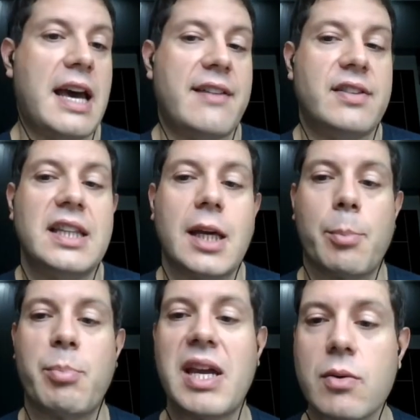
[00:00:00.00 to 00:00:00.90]
having the
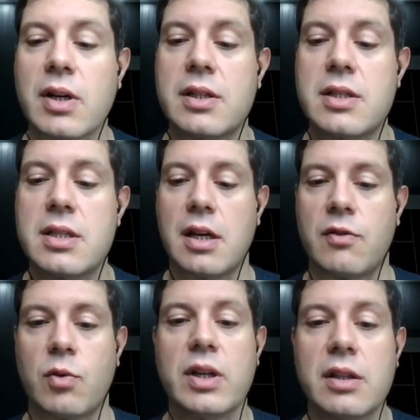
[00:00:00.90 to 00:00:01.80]
appearance
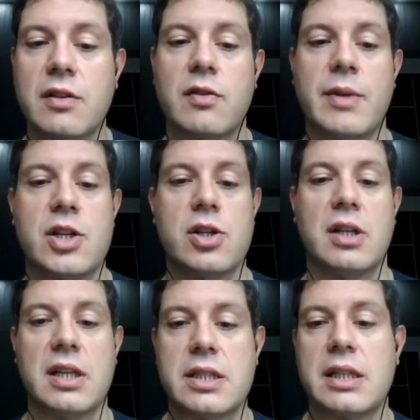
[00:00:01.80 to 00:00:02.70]
of real information
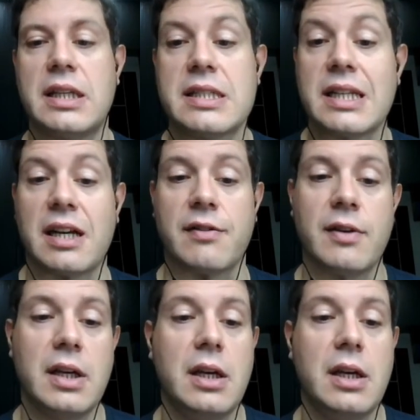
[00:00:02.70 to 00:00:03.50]
is, is enough.